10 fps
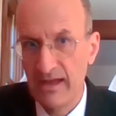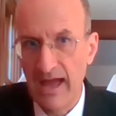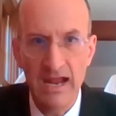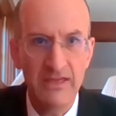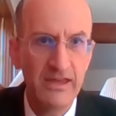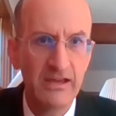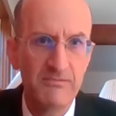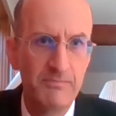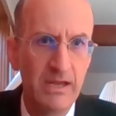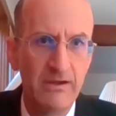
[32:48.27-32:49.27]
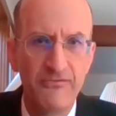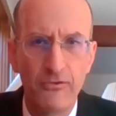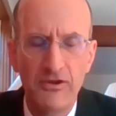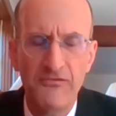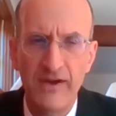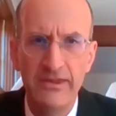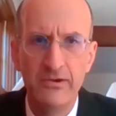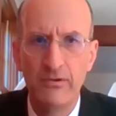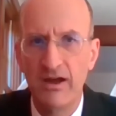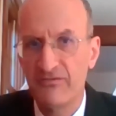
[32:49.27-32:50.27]
And I think it's being force-fed
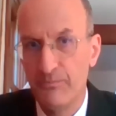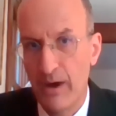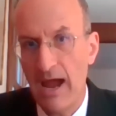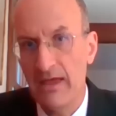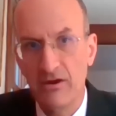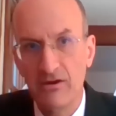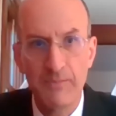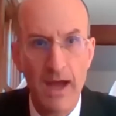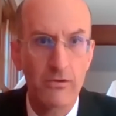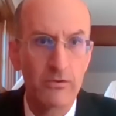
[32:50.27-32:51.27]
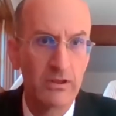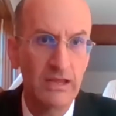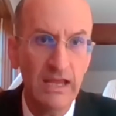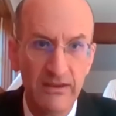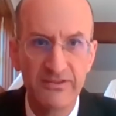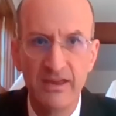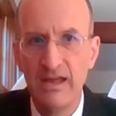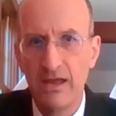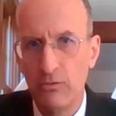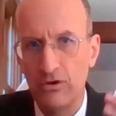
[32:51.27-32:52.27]
to us by those power elites
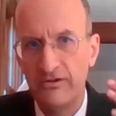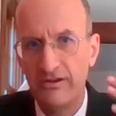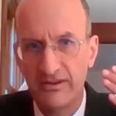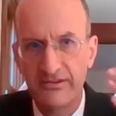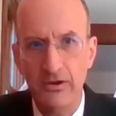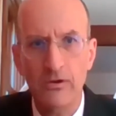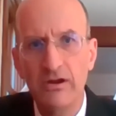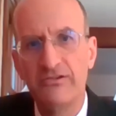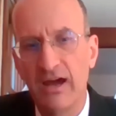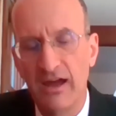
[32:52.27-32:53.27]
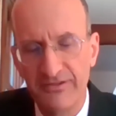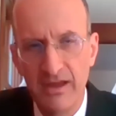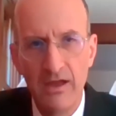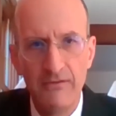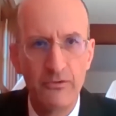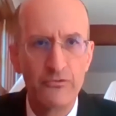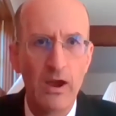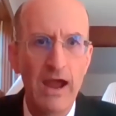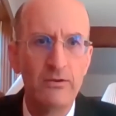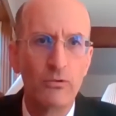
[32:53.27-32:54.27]
in order to discourage us from
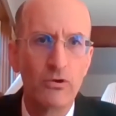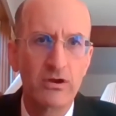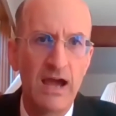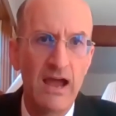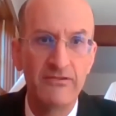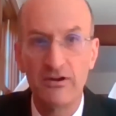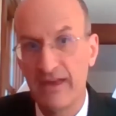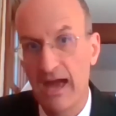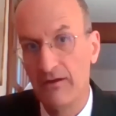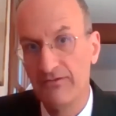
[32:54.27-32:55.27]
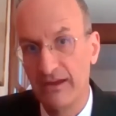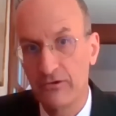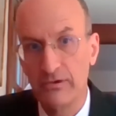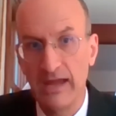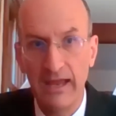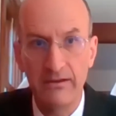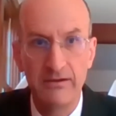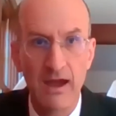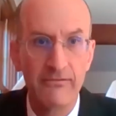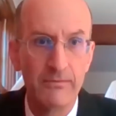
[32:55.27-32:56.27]
trying to organize ourselves and create
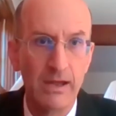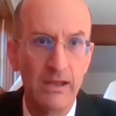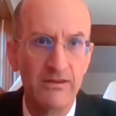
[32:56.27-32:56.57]
government.